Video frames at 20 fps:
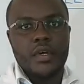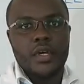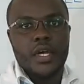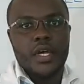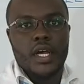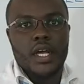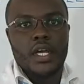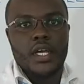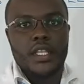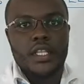
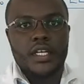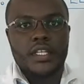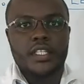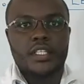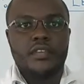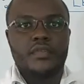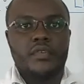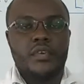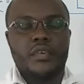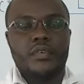that
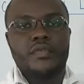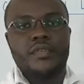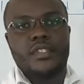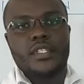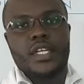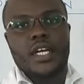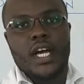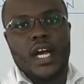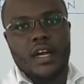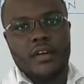involves
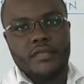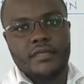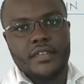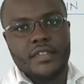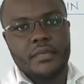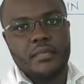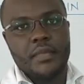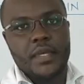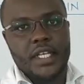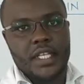curved
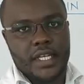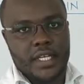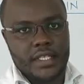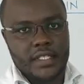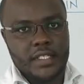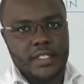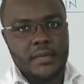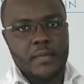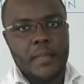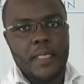mirrors.